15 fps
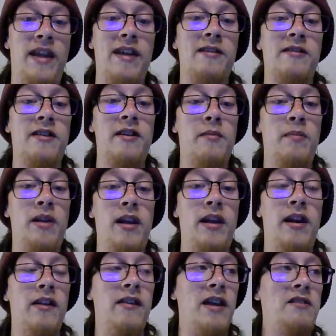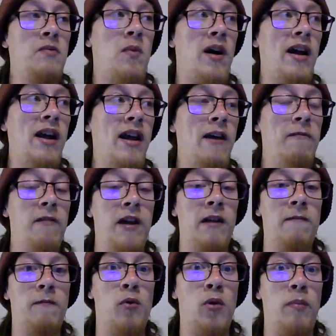centipede. And that's why I have
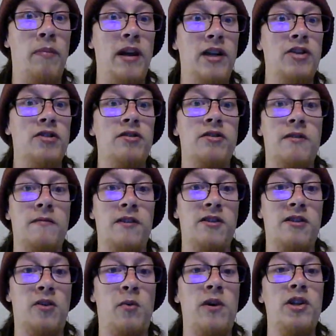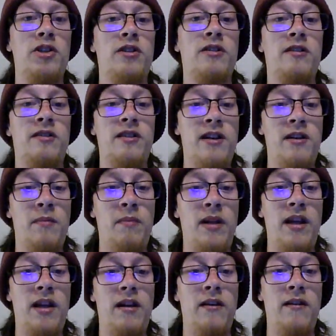like 4 pictures of a squished
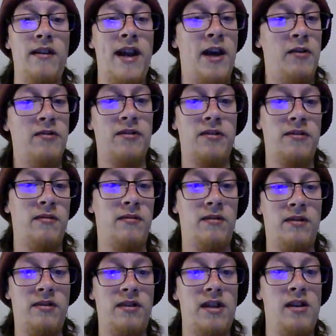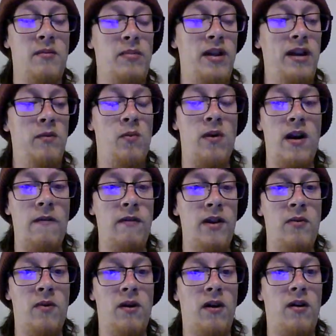centipede, house centipede, whatever
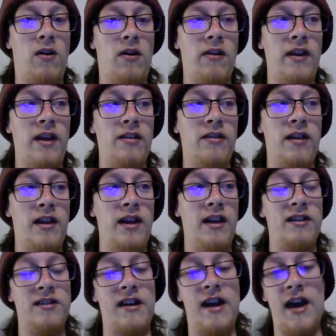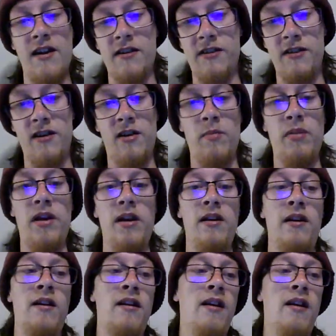you want to call that thing. It's not a centipede.